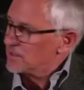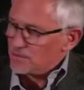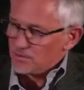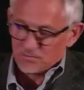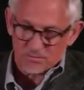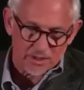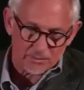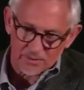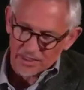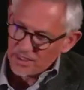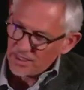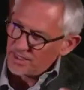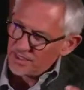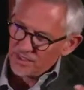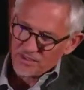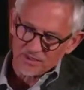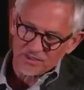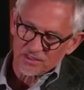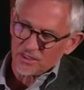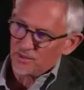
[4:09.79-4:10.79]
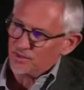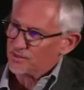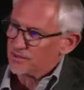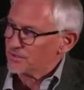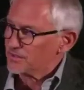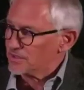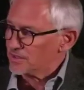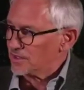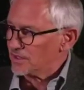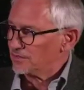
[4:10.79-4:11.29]
The Premier League does loads of
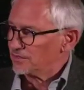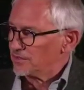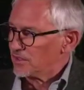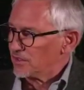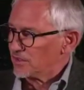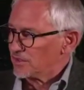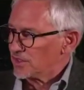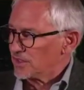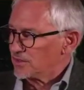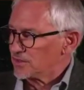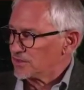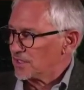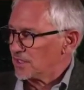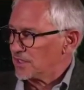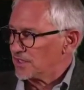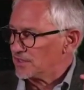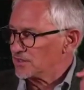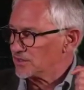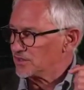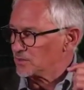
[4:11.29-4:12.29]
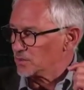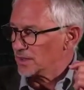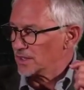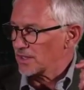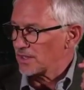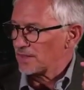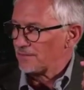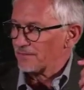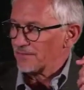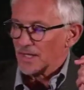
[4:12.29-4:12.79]
stuff along those lines as
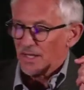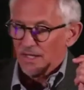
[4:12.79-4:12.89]
well.